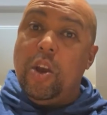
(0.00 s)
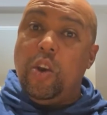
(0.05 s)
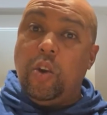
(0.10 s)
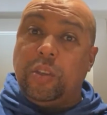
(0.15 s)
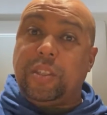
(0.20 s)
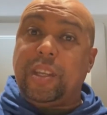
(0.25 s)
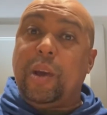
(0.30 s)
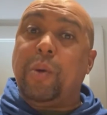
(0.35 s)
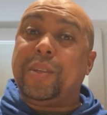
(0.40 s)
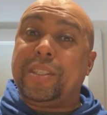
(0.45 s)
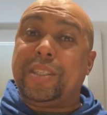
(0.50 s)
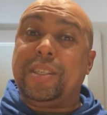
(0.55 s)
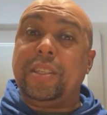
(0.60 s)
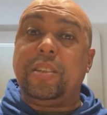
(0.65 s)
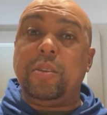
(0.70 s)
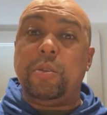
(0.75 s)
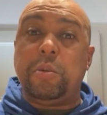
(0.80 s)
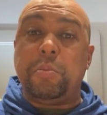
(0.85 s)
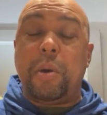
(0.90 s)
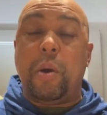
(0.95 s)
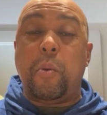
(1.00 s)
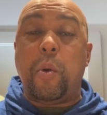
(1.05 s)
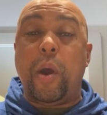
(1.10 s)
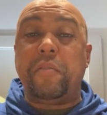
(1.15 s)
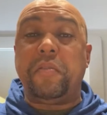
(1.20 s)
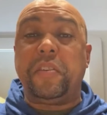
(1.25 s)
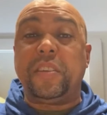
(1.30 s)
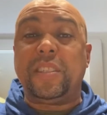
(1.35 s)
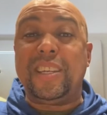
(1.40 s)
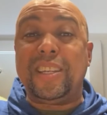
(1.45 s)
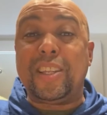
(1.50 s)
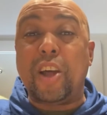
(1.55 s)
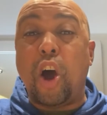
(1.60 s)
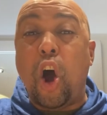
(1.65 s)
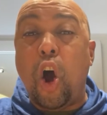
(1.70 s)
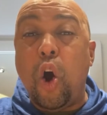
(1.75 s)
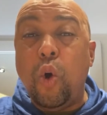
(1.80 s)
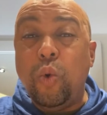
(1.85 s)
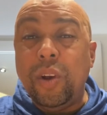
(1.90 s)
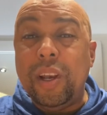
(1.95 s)
Because I was sitting with my wife. I said, the
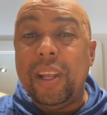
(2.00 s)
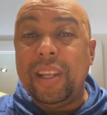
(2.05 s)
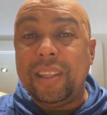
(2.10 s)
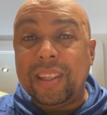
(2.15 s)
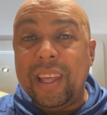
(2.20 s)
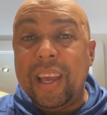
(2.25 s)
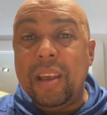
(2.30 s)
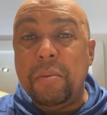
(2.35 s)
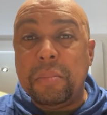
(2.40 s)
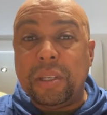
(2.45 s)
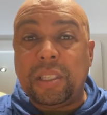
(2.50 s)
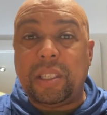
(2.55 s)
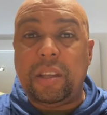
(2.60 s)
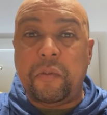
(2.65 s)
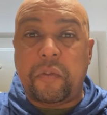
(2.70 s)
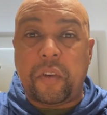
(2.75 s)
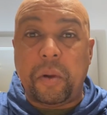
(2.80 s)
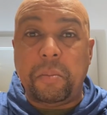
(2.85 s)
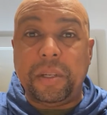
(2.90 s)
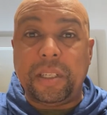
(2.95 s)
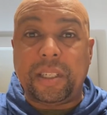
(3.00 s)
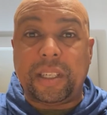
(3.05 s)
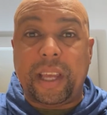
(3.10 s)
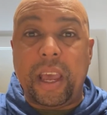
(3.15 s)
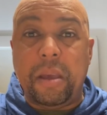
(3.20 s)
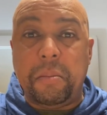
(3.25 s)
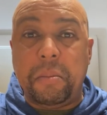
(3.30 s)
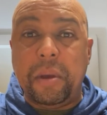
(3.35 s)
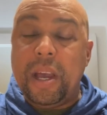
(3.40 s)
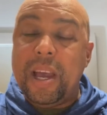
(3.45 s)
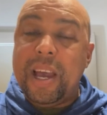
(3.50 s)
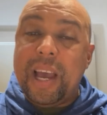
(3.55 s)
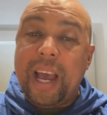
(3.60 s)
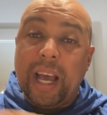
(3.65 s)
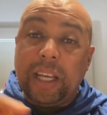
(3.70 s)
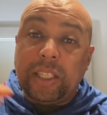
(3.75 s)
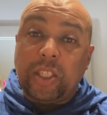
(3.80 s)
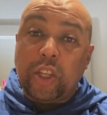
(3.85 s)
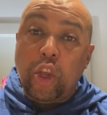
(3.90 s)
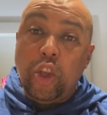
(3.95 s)
only thing missing from this game
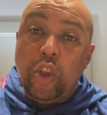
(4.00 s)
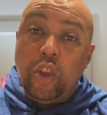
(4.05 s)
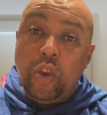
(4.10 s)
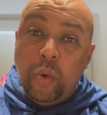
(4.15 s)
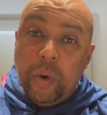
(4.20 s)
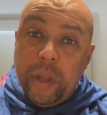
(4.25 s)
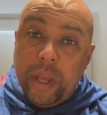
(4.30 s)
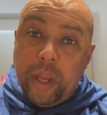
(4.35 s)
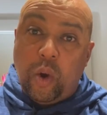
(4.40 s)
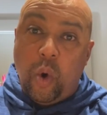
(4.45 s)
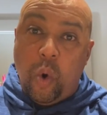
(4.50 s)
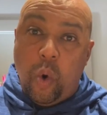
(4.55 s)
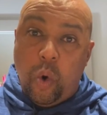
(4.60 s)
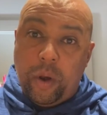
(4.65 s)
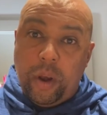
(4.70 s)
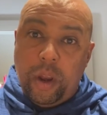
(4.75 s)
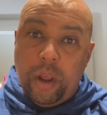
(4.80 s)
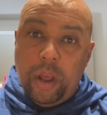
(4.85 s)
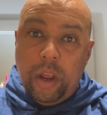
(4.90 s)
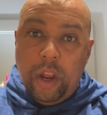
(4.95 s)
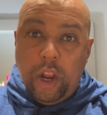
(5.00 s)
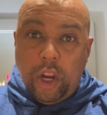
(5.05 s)
is a unicorn